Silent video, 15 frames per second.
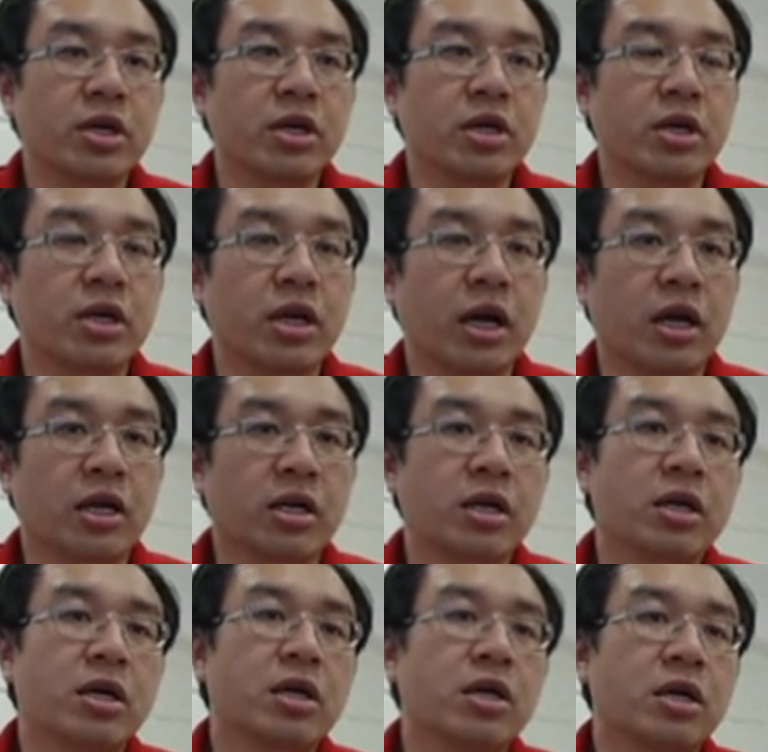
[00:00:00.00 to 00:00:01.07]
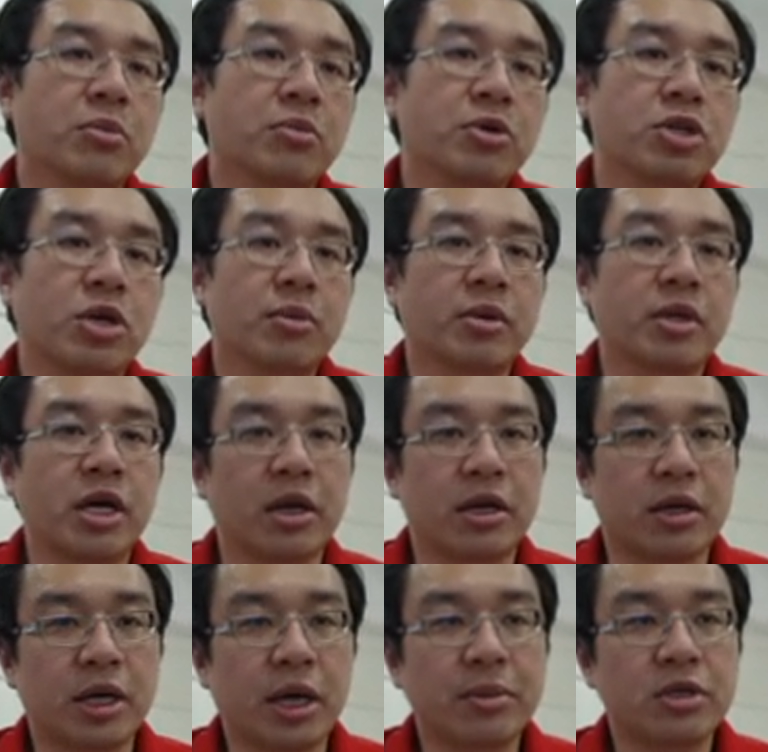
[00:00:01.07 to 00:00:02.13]
then the bishop can
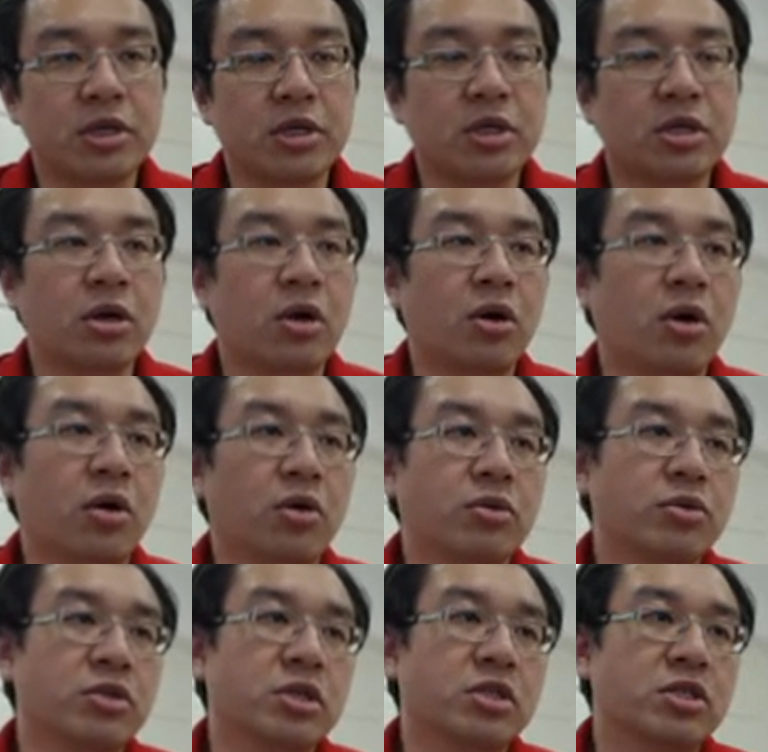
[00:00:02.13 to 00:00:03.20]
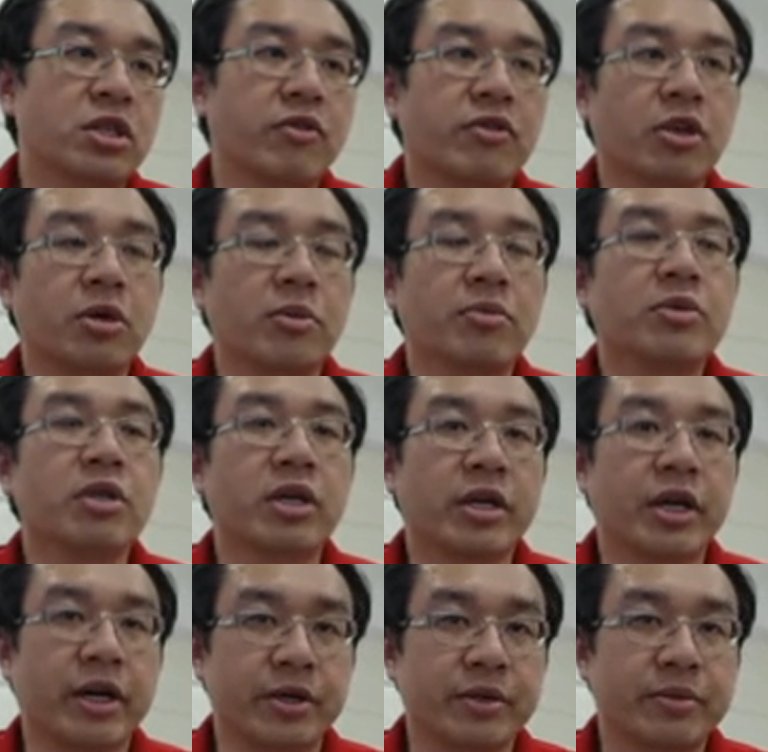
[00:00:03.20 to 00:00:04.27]
capture, or you just develop the
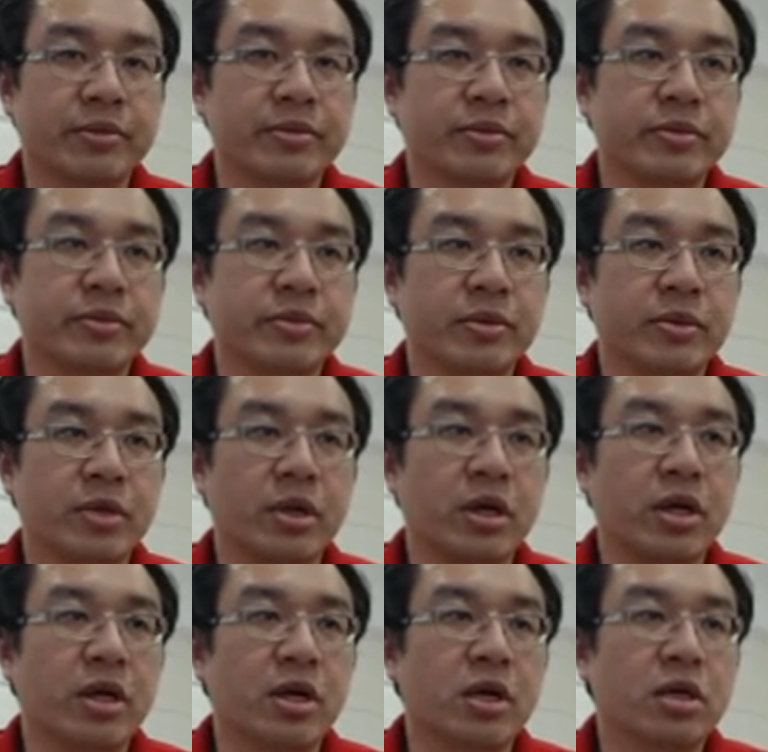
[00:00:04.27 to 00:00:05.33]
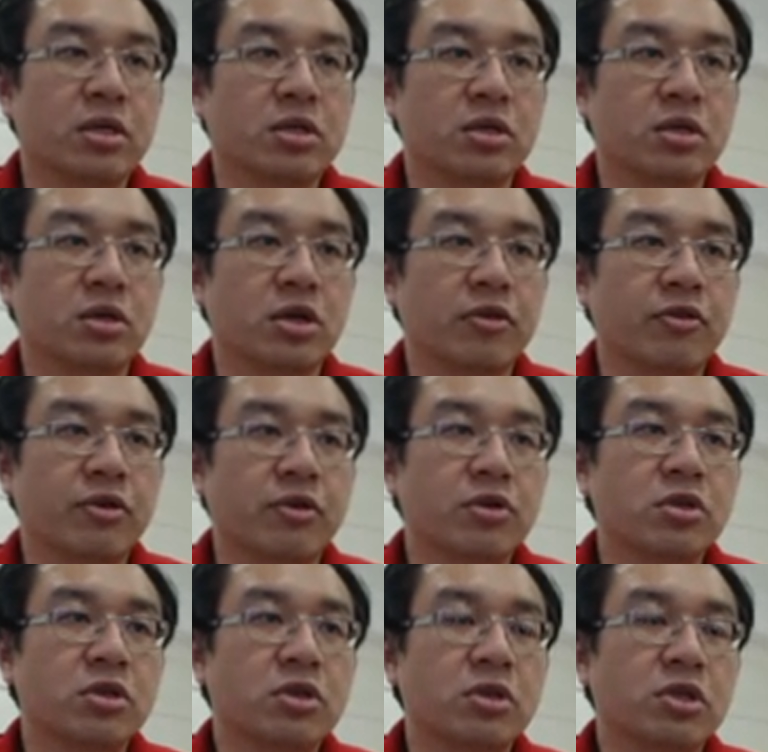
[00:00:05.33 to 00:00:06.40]
knight. So if you
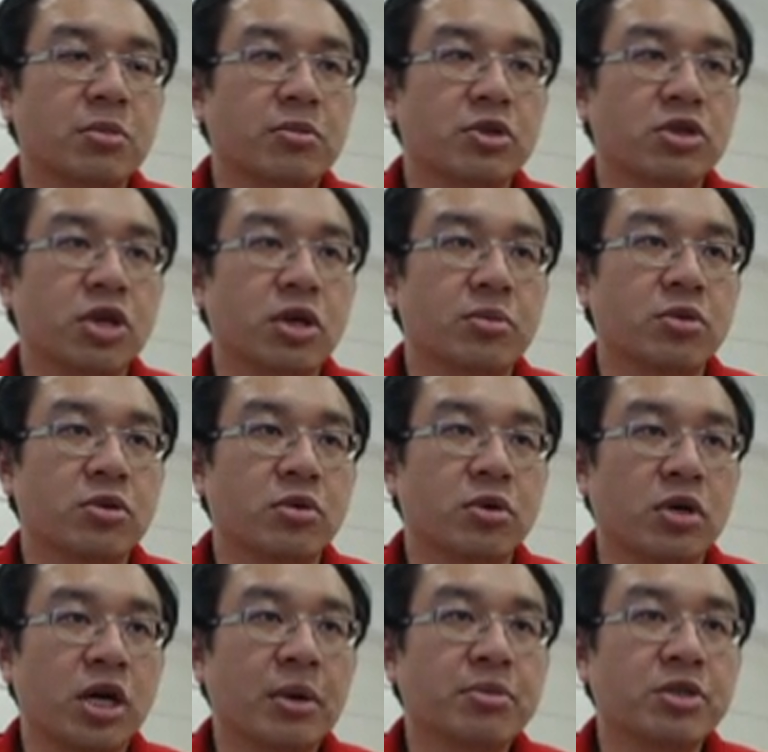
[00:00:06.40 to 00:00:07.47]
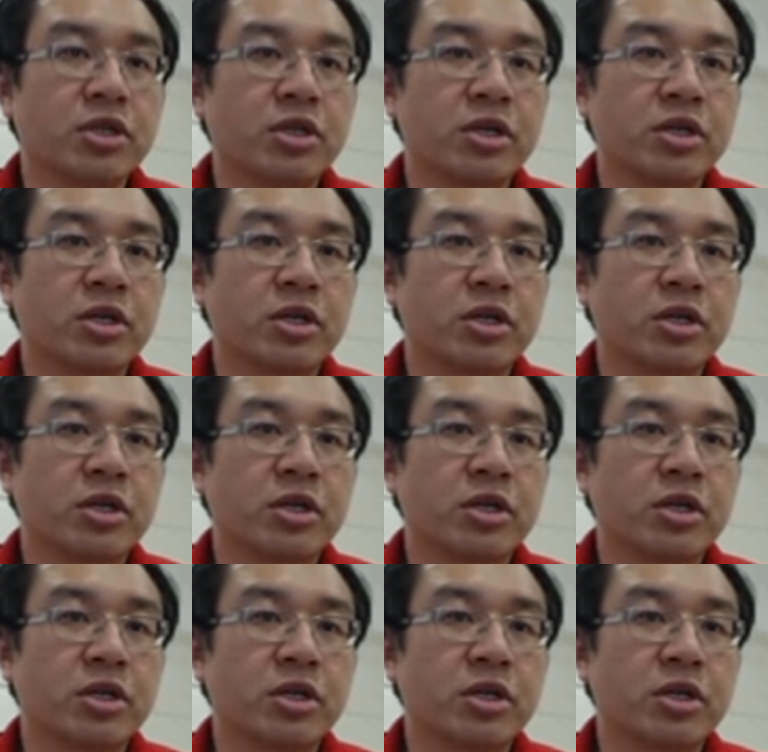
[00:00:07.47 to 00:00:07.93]
use the bishop to capture,